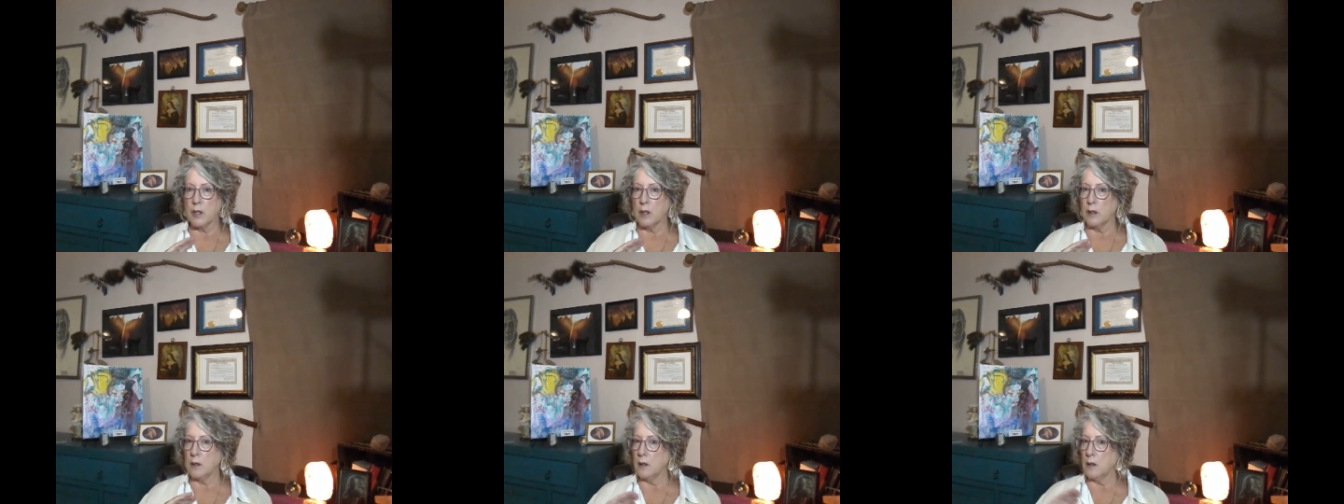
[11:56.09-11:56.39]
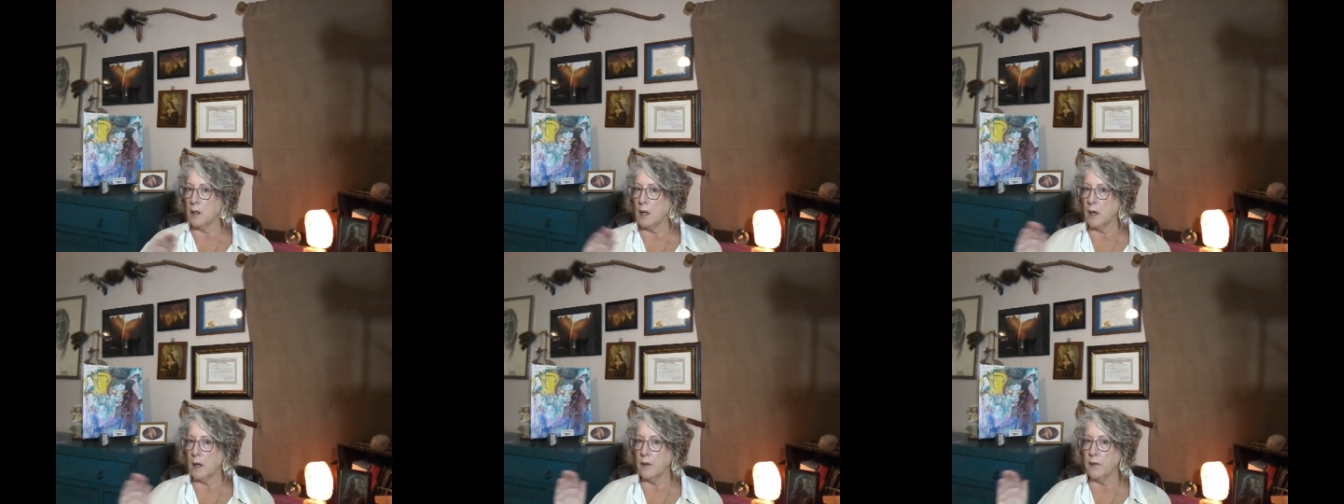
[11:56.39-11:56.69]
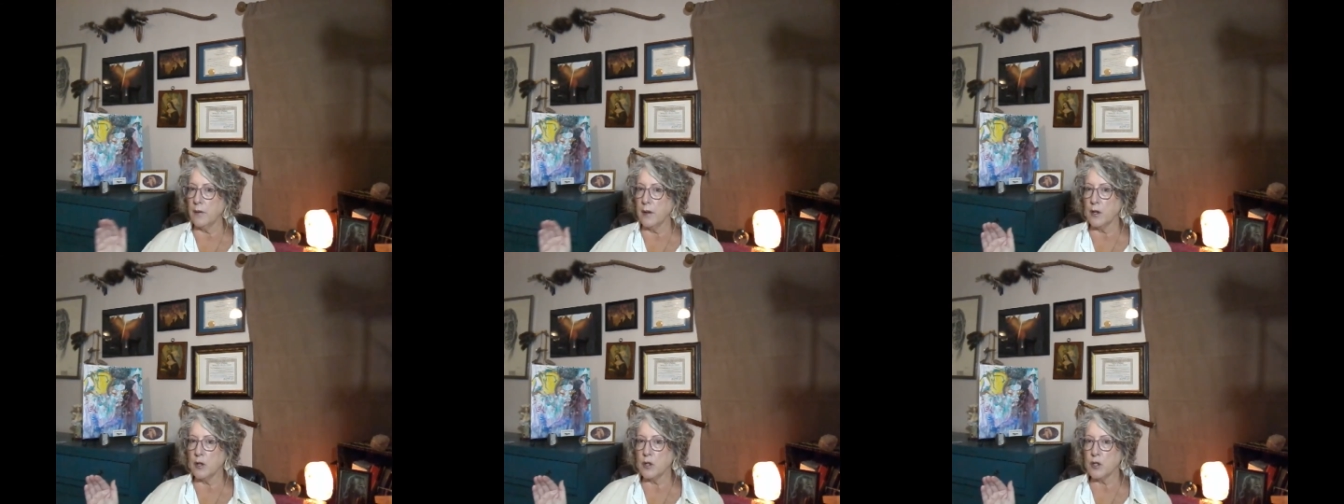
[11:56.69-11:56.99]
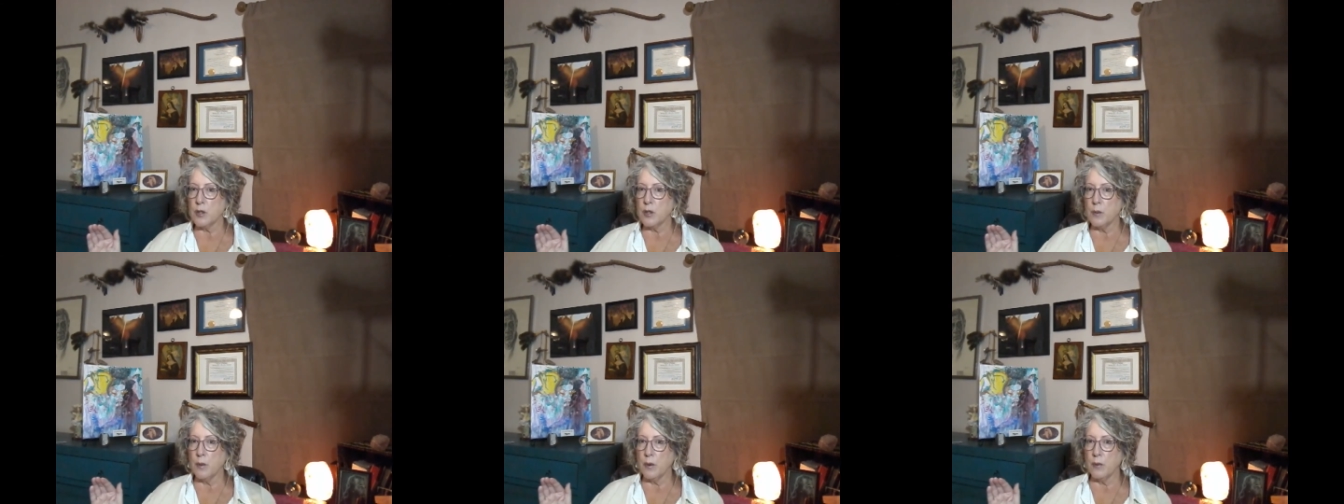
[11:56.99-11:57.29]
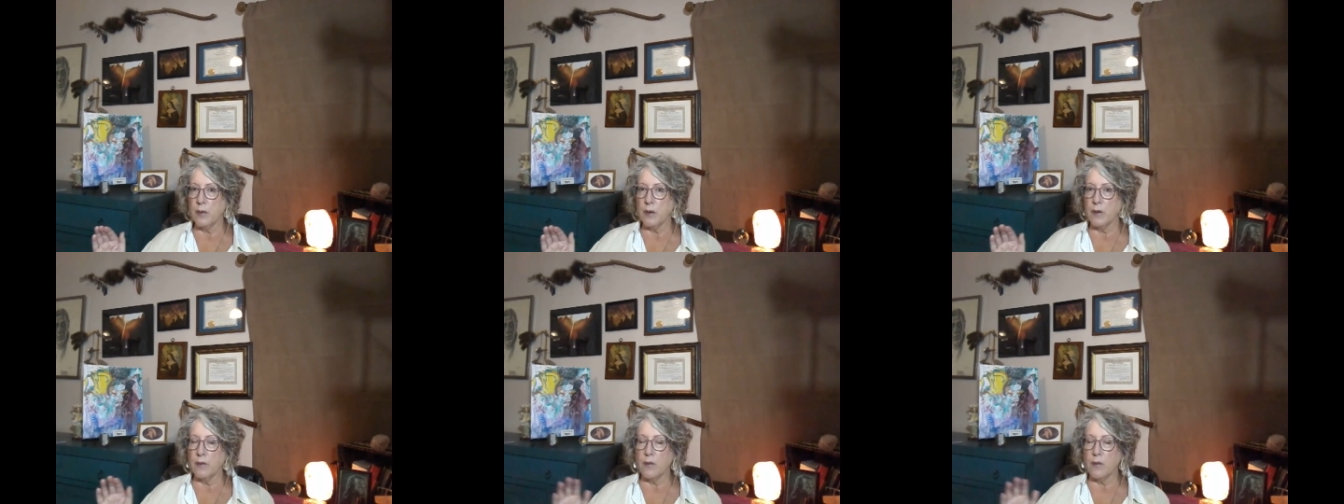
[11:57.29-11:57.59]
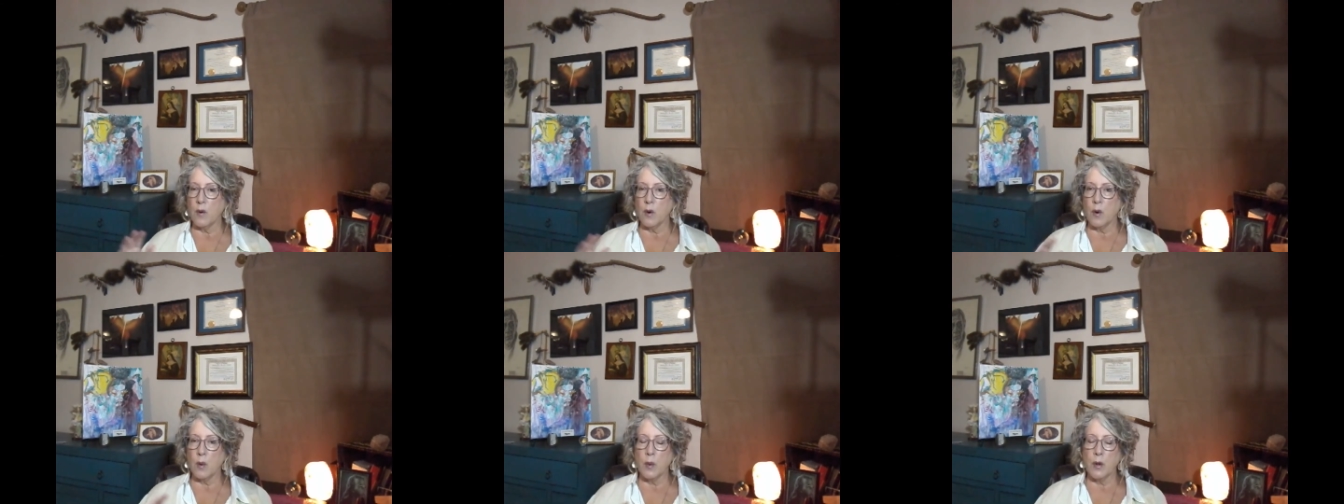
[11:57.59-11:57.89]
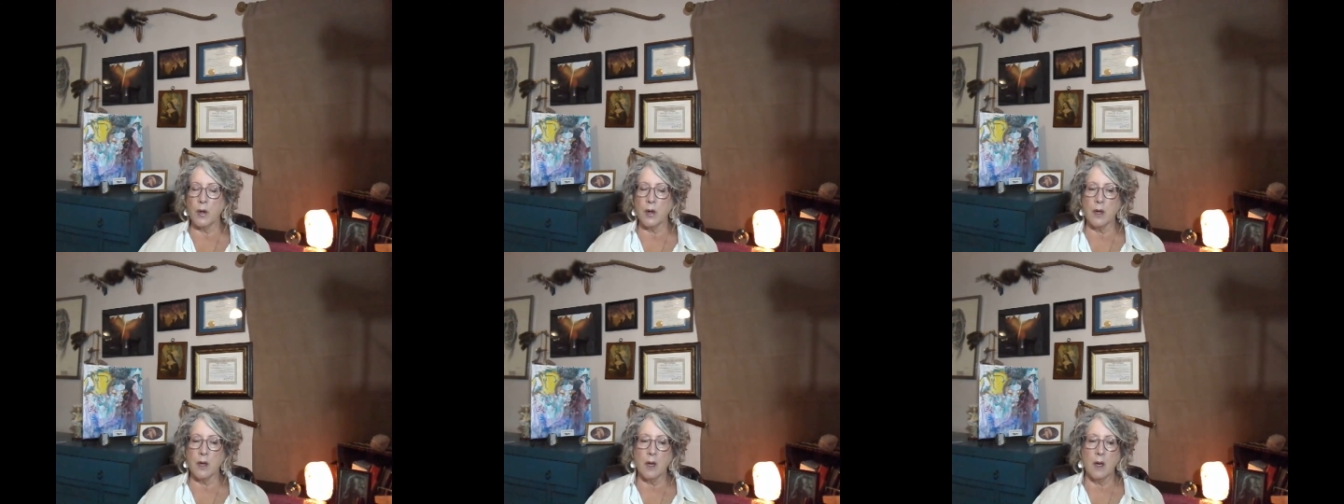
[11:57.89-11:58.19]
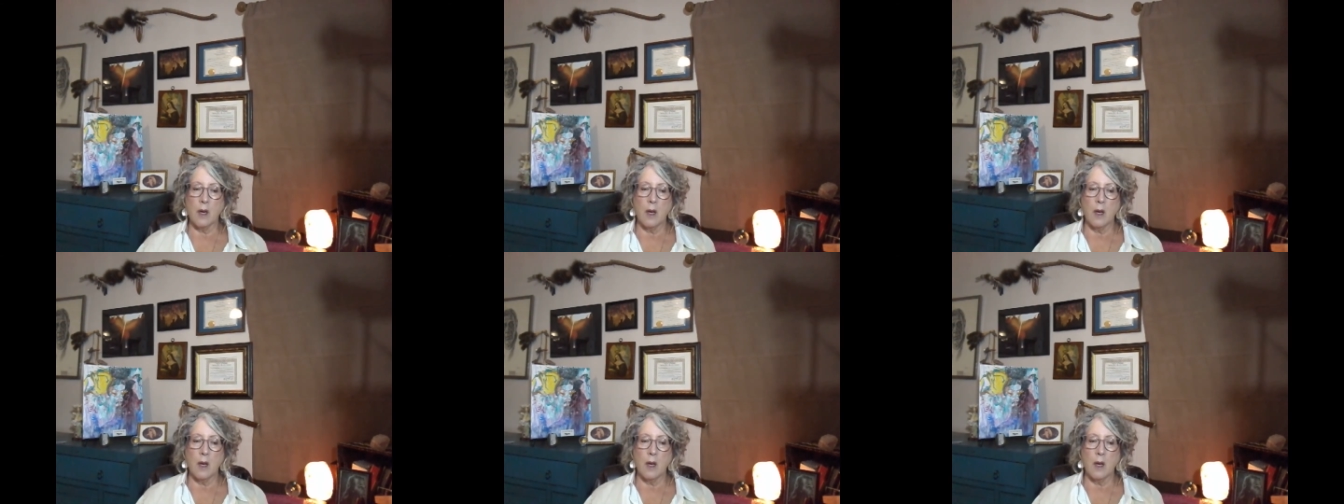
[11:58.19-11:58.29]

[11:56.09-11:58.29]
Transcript: a lot of energy moving forward.